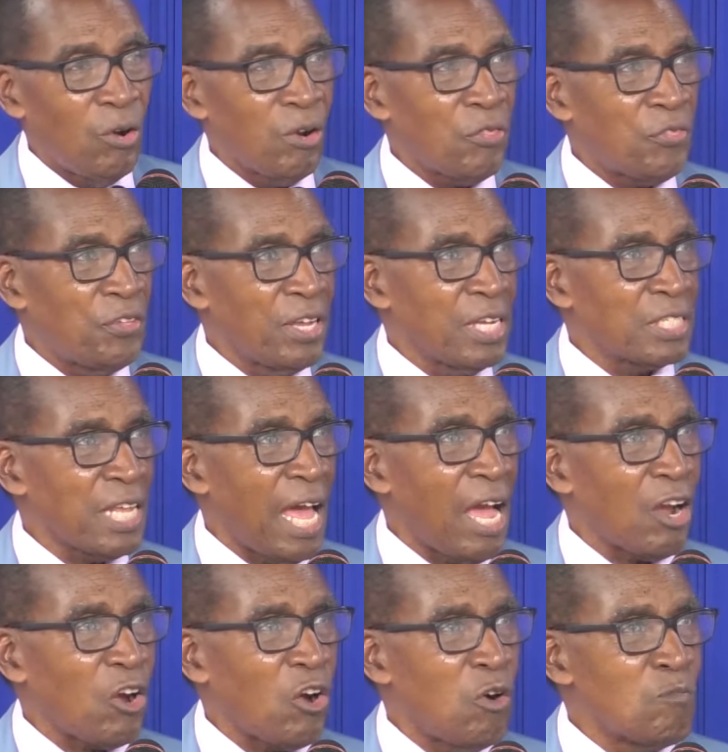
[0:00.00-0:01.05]
All things
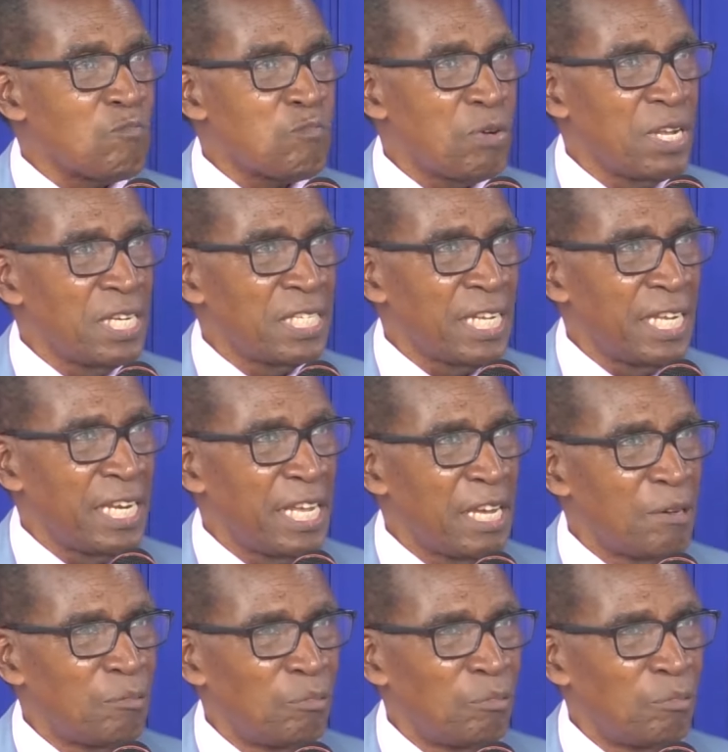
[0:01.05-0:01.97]
are complete in him.